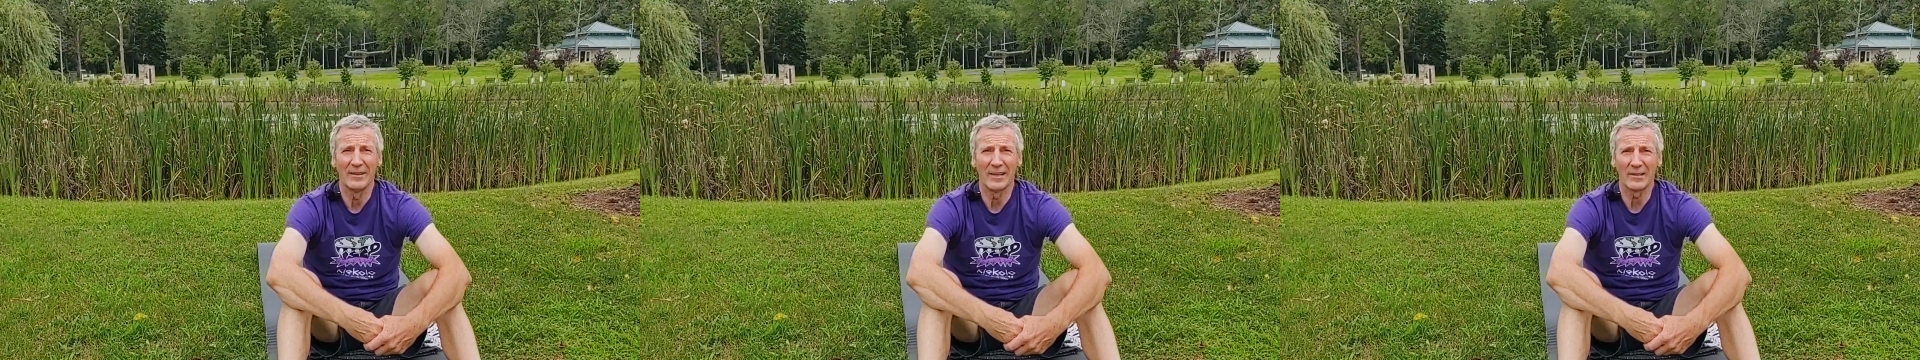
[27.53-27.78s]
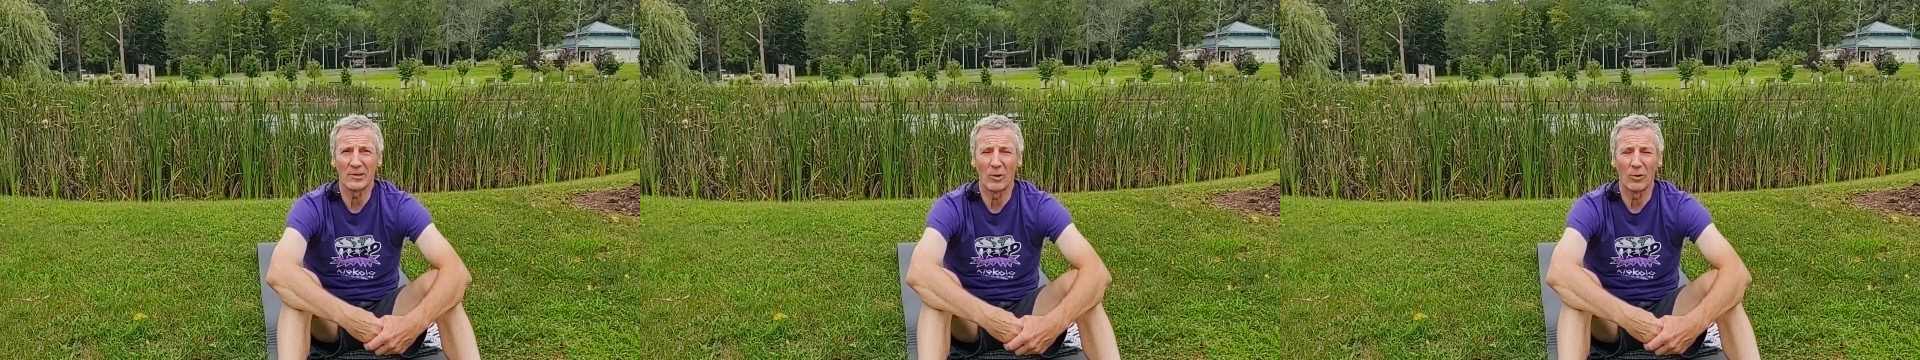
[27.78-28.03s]

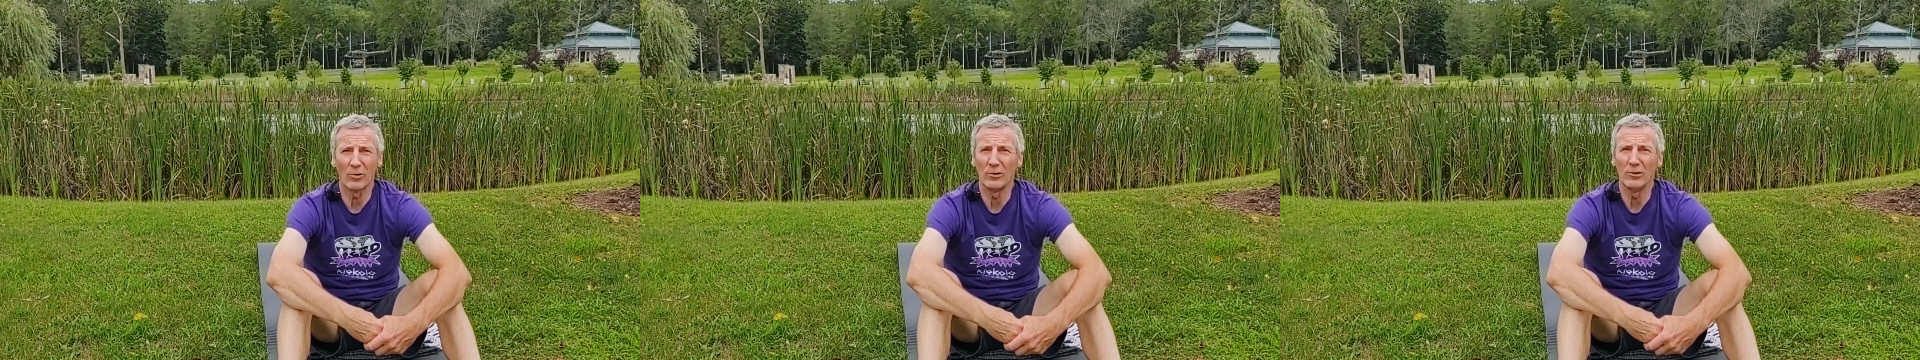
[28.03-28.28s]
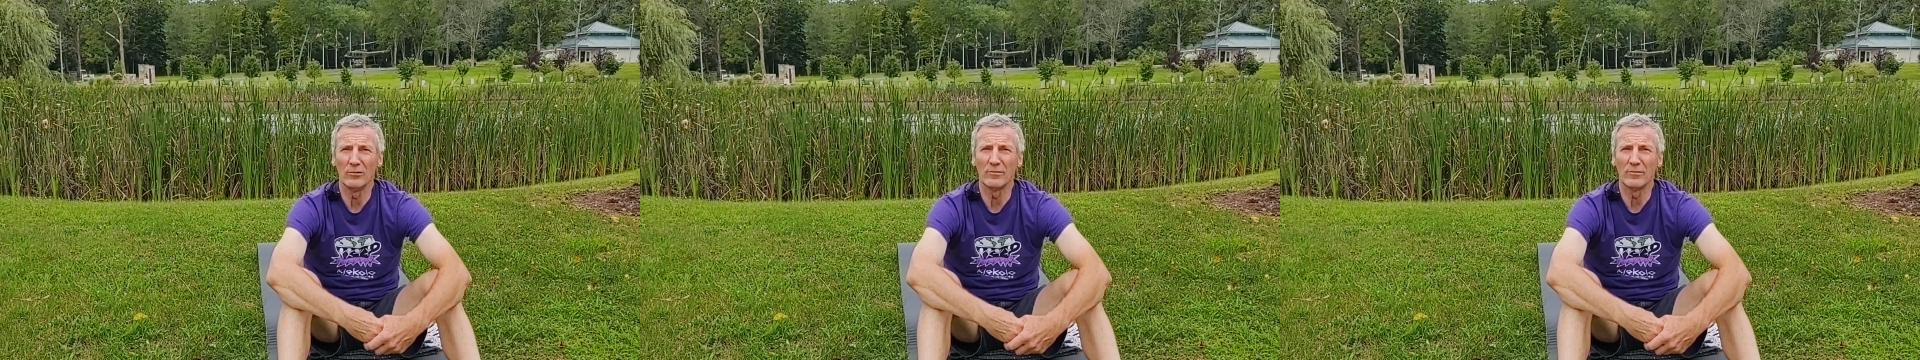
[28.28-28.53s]
That's all
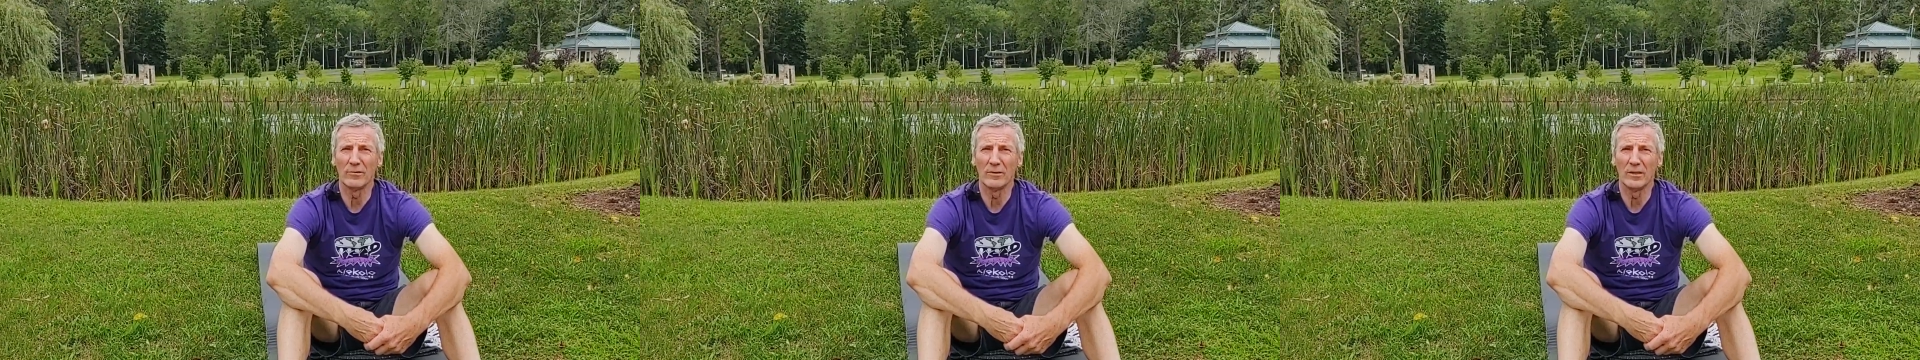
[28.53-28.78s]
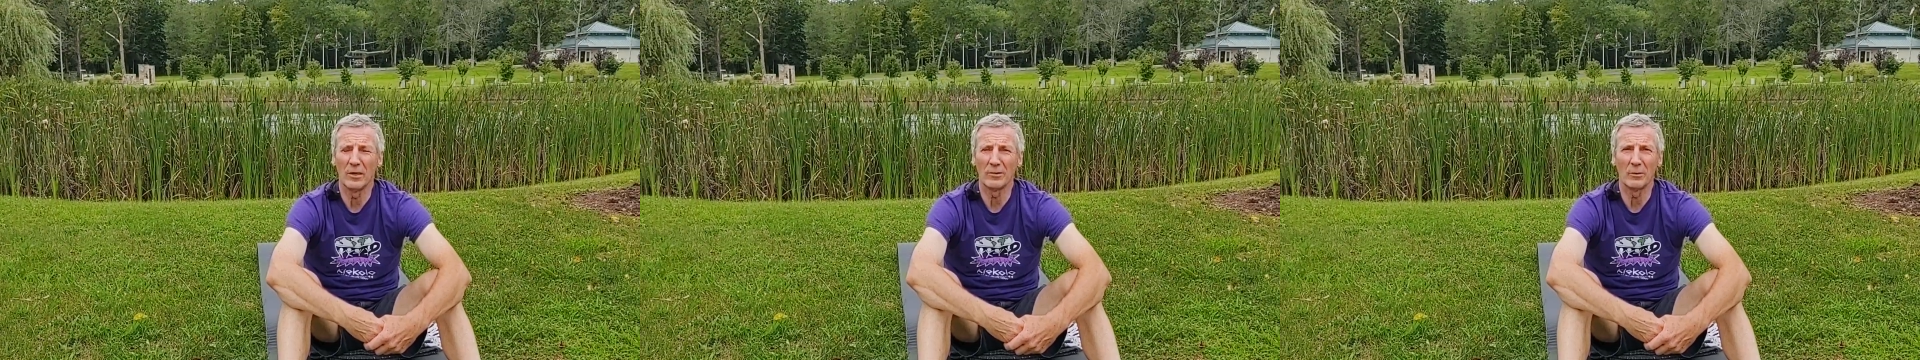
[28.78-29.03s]

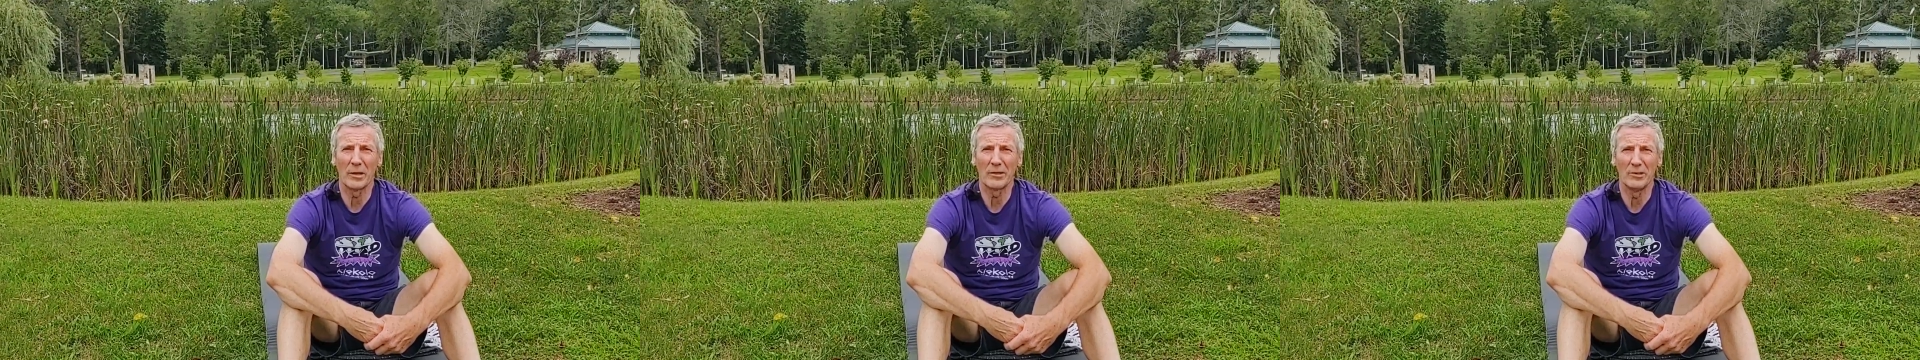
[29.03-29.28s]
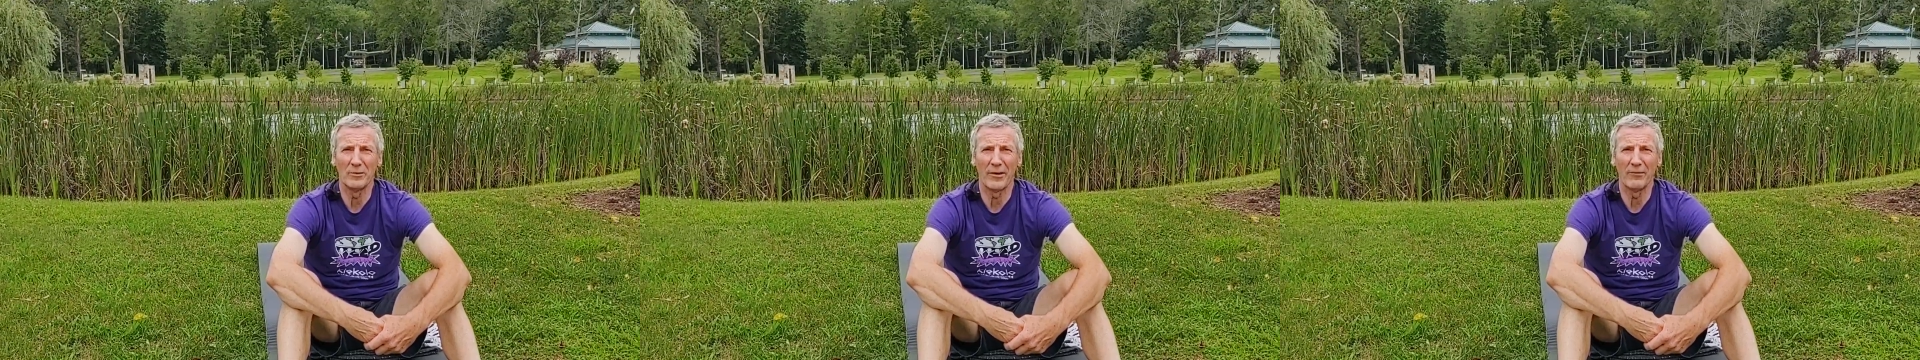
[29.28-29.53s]
the only
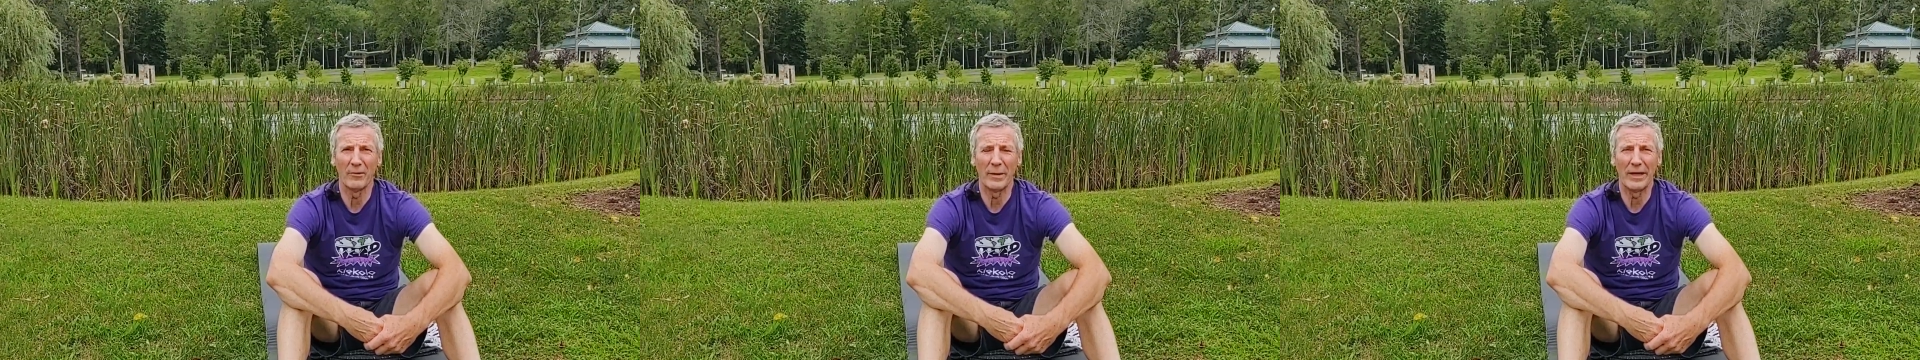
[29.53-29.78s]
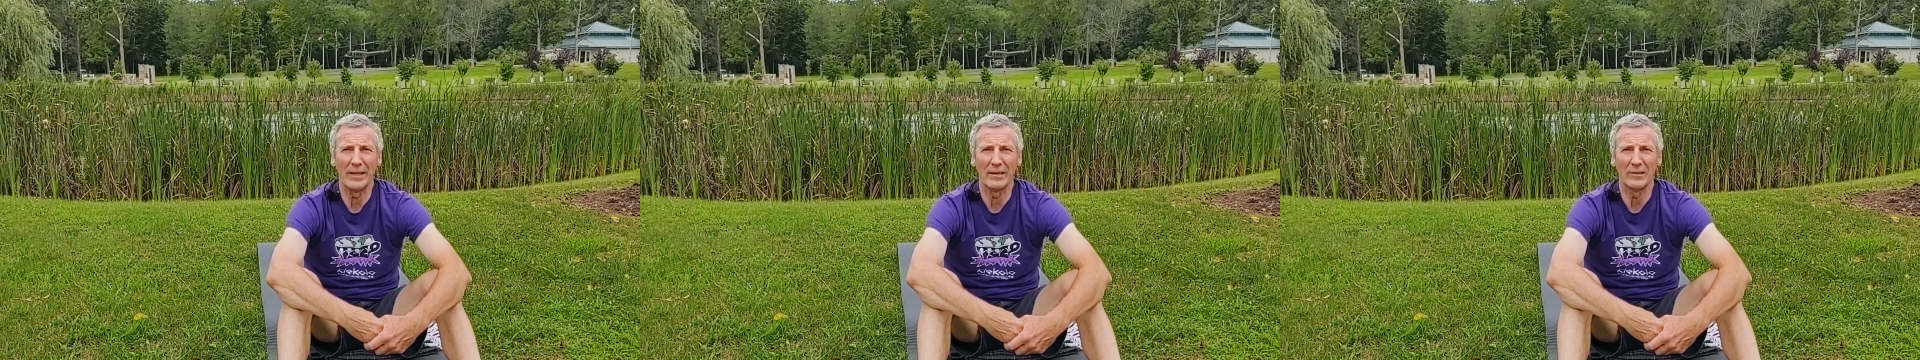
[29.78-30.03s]
place you've ever
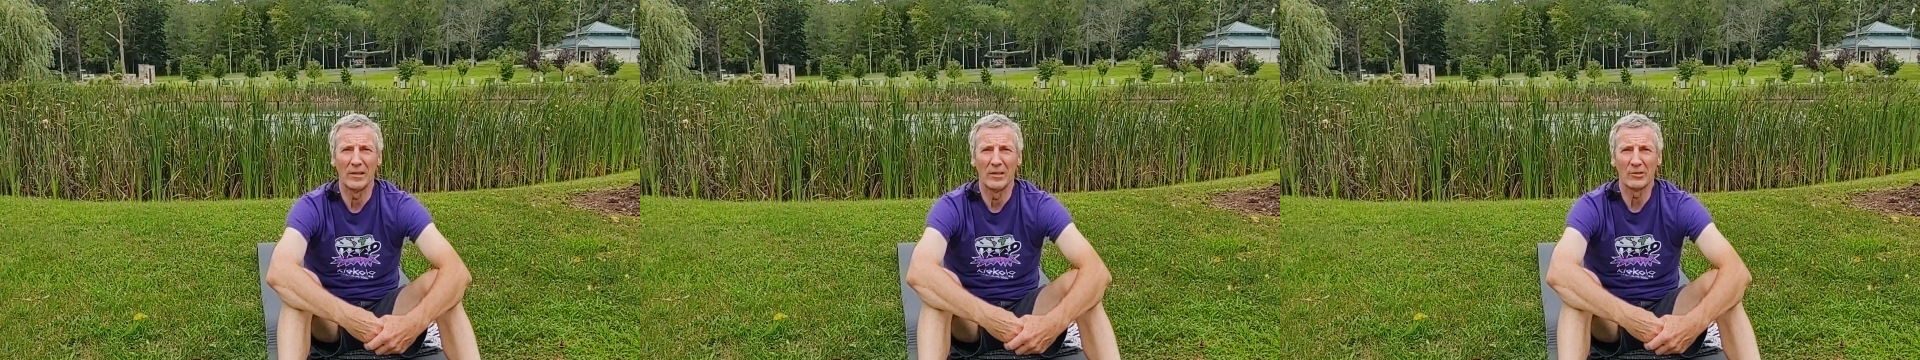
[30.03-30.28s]
been,